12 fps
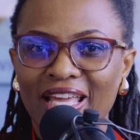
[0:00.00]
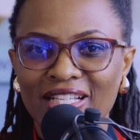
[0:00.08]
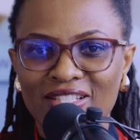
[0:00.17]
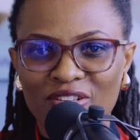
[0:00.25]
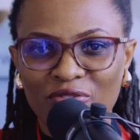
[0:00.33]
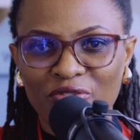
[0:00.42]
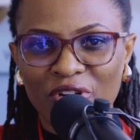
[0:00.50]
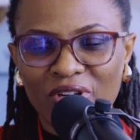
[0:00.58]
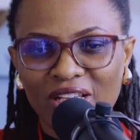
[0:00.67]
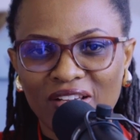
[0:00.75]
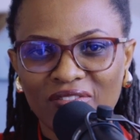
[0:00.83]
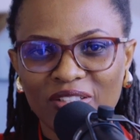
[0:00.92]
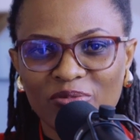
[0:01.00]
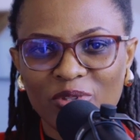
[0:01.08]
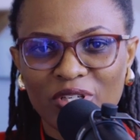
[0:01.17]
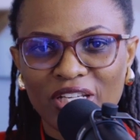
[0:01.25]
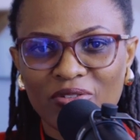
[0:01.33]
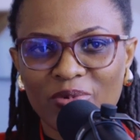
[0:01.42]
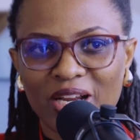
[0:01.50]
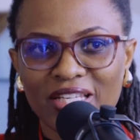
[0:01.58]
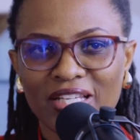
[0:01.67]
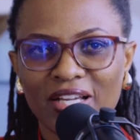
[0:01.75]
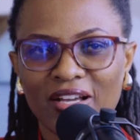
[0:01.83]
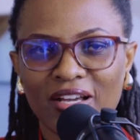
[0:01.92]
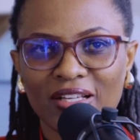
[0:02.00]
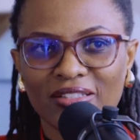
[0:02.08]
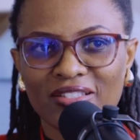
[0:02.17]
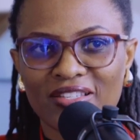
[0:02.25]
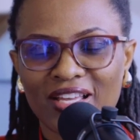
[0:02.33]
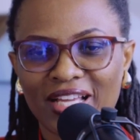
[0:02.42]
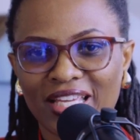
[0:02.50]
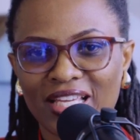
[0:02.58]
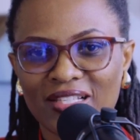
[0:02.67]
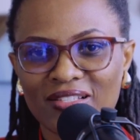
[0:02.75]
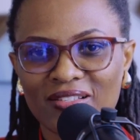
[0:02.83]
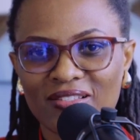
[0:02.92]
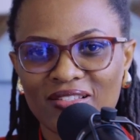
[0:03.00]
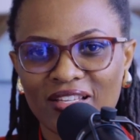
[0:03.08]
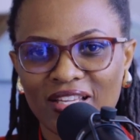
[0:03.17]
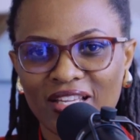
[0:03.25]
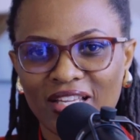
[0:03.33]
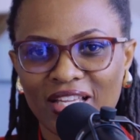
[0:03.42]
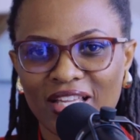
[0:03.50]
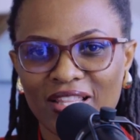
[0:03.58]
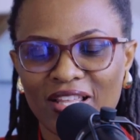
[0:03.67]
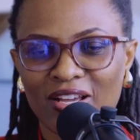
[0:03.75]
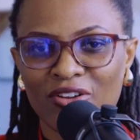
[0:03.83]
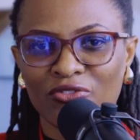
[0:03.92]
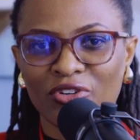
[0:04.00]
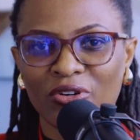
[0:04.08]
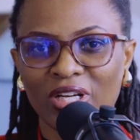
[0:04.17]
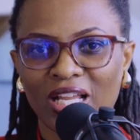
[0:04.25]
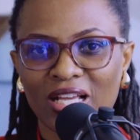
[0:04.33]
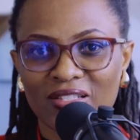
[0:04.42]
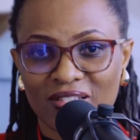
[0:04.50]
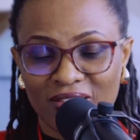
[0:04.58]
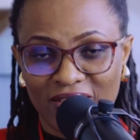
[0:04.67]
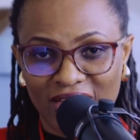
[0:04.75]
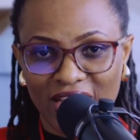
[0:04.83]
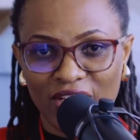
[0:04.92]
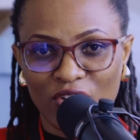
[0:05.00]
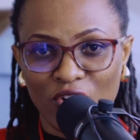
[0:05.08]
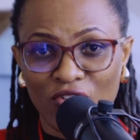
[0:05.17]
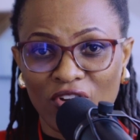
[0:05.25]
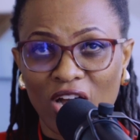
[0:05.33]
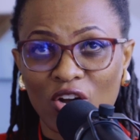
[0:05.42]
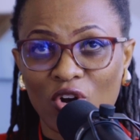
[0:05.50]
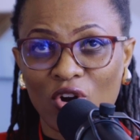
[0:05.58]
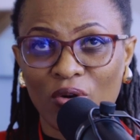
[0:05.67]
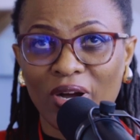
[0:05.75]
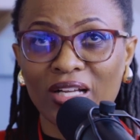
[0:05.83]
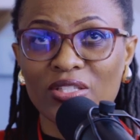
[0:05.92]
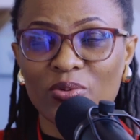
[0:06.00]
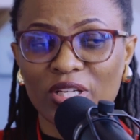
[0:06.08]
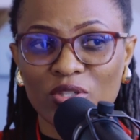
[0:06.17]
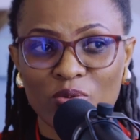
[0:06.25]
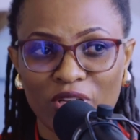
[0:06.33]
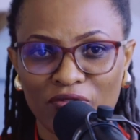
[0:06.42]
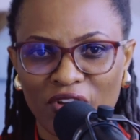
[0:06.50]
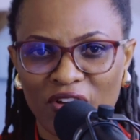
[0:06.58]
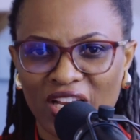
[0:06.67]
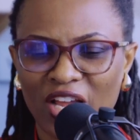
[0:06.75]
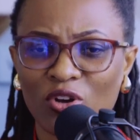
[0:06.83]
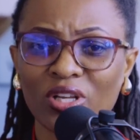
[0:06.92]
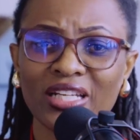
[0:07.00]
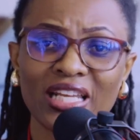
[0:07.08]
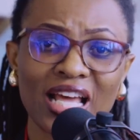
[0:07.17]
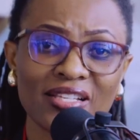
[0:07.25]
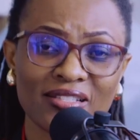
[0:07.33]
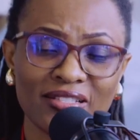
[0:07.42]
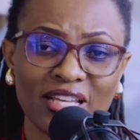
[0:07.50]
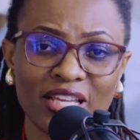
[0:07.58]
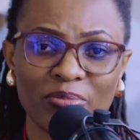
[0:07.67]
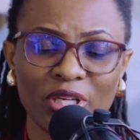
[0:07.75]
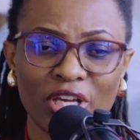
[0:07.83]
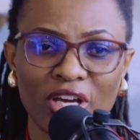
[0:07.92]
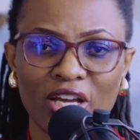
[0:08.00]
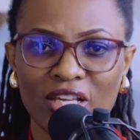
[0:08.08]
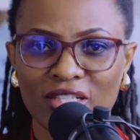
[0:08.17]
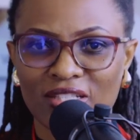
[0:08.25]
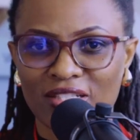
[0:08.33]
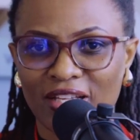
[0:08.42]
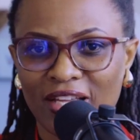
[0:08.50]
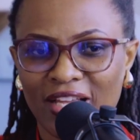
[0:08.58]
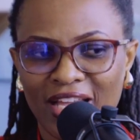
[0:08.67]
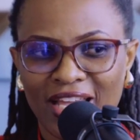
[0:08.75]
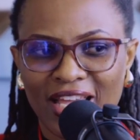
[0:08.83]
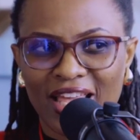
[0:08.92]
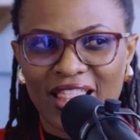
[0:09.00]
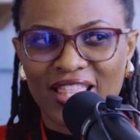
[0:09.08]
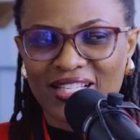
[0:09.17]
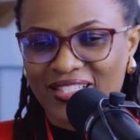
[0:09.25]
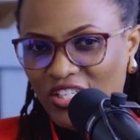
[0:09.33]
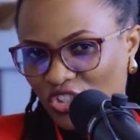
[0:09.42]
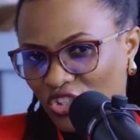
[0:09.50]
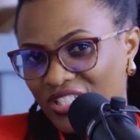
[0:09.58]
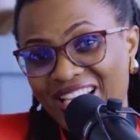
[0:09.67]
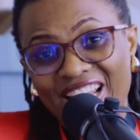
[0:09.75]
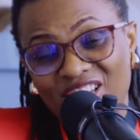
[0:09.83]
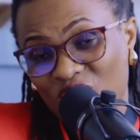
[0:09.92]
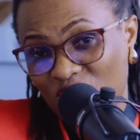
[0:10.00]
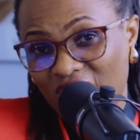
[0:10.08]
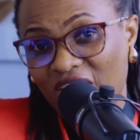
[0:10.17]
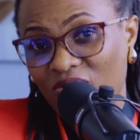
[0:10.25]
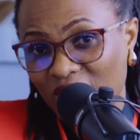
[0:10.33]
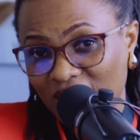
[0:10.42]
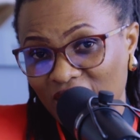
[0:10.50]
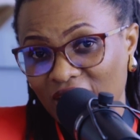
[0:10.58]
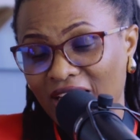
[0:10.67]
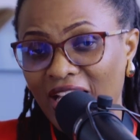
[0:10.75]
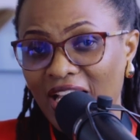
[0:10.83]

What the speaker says: It's a very lovely morning right here at KCC, the very last day of ACOA 2025. And I call it last day because the sessions end today, really.